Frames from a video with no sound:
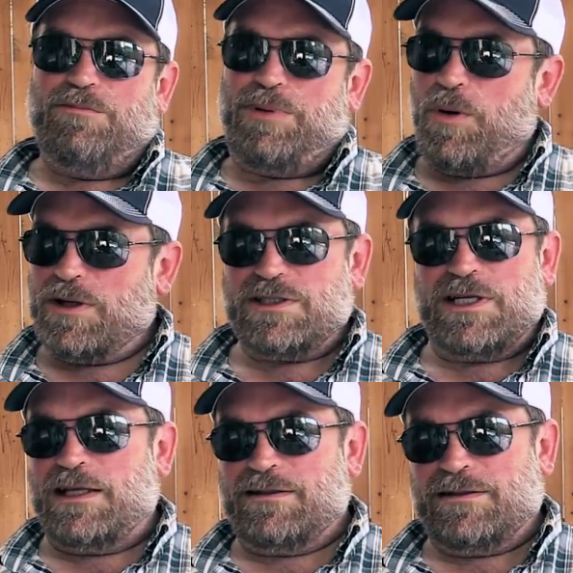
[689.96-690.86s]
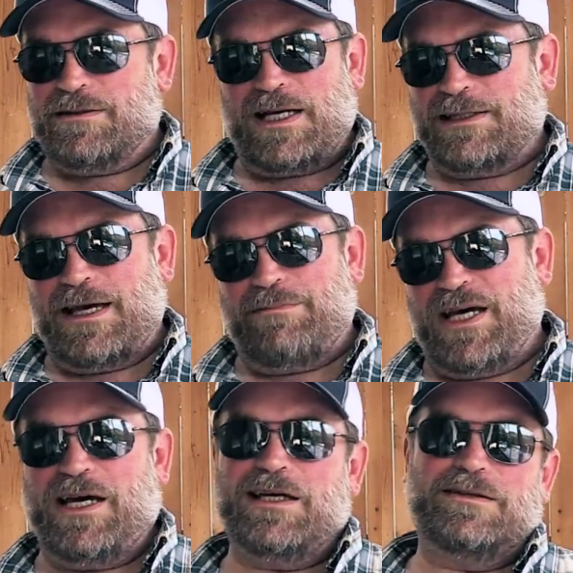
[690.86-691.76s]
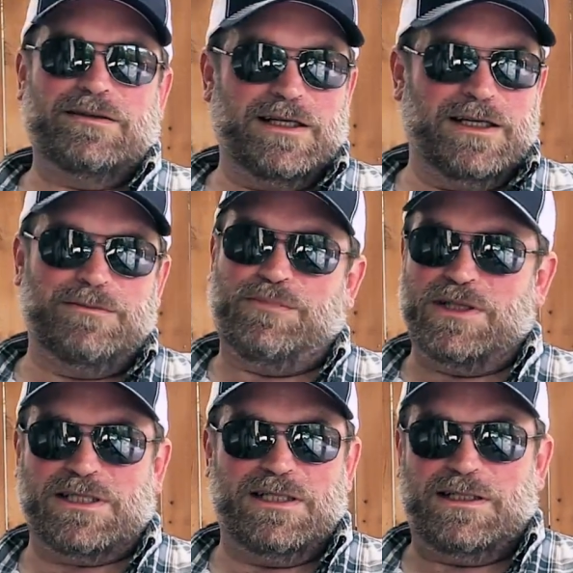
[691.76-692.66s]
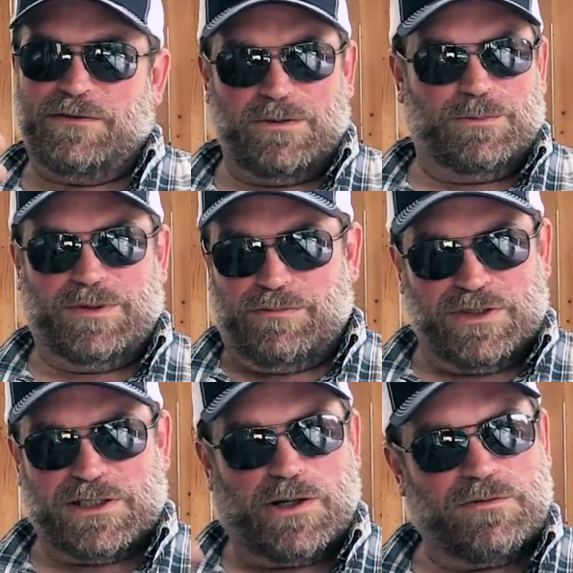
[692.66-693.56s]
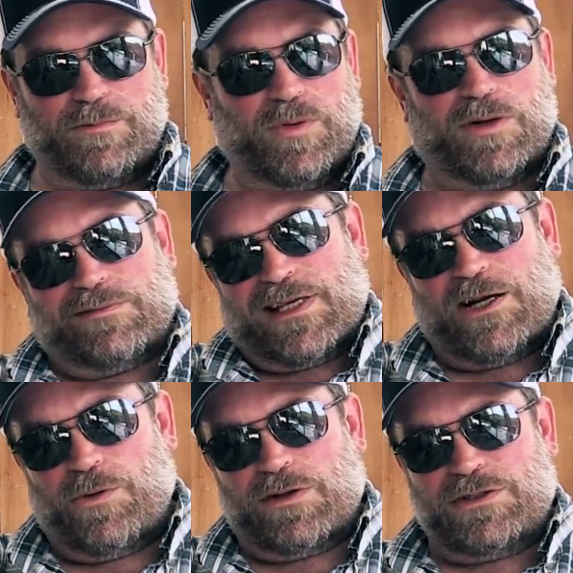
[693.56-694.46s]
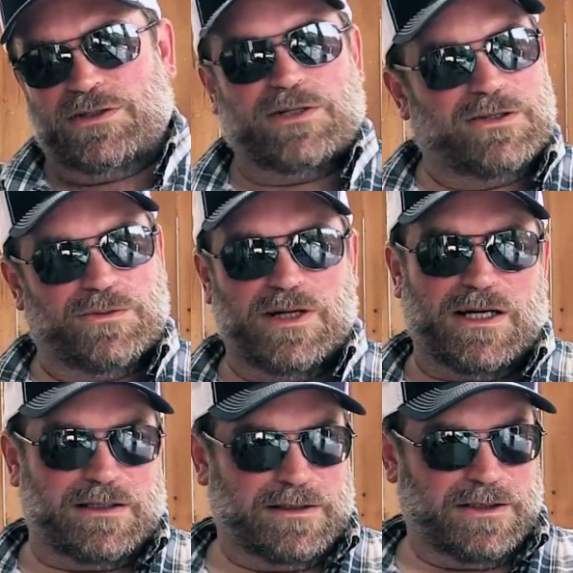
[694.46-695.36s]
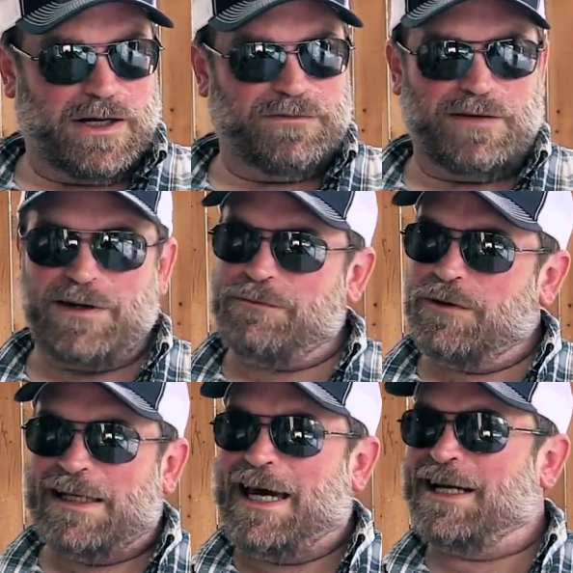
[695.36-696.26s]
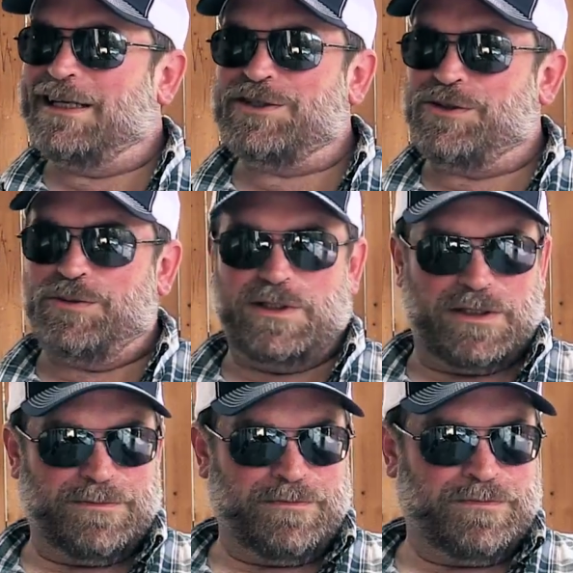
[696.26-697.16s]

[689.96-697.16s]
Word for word: pork's not that bad, and brisket, if you want to put brisket over pork, that'll work too, either way. You know, I've never really had an issue with it.